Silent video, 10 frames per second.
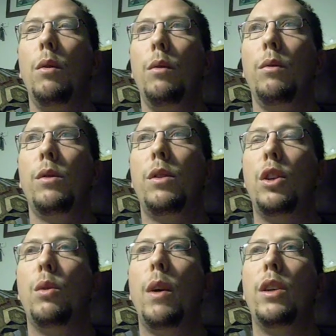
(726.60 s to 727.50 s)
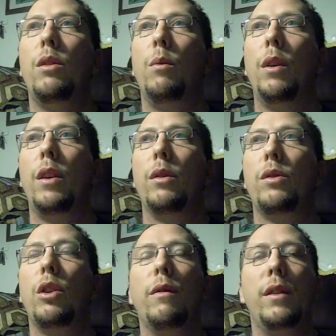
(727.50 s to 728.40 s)
situation where they'll
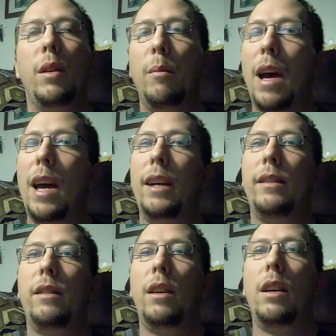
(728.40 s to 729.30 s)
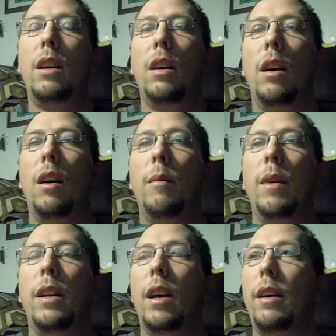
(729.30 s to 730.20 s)
service the bags, and
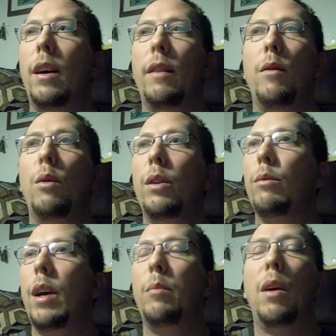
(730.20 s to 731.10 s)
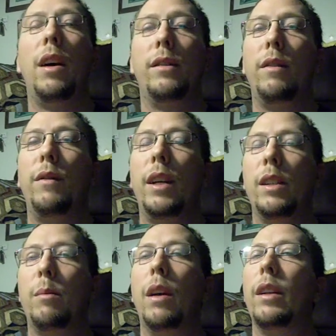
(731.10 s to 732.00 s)
I've only read positive things
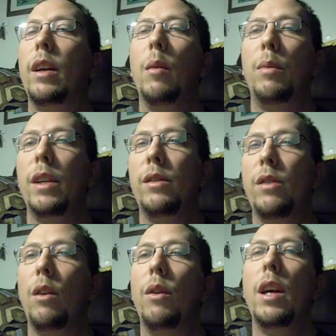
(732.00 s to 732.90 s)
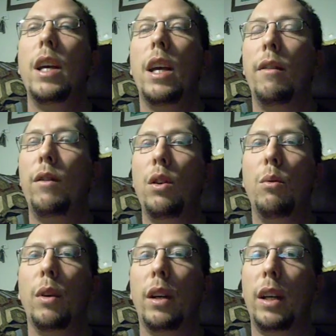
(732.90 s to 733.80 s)
about the company. So if you were
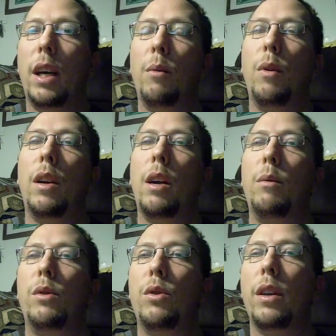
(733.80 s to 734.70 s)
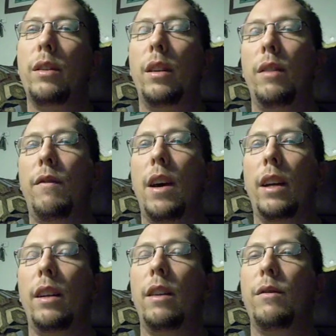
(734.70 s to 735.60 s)
going to get one, I would trust in the fact that
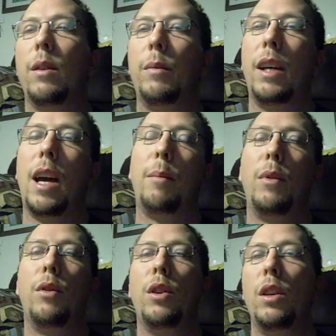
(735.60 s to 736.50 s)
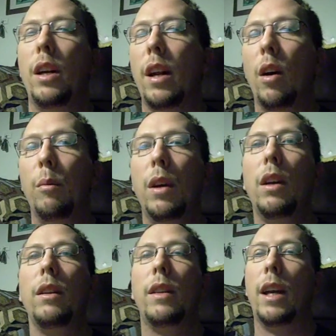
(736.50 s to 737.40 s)
if something happened or you needed help,
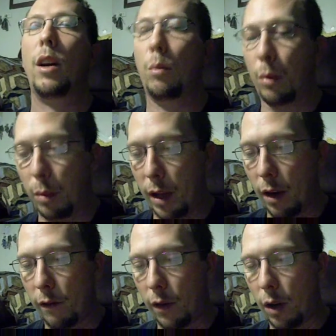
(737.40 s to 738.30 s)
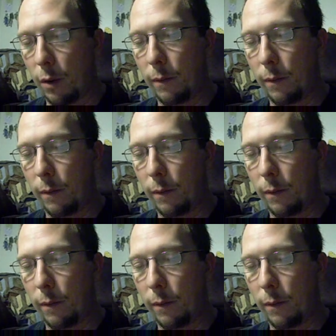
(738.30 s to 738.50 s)
that help would be there for you.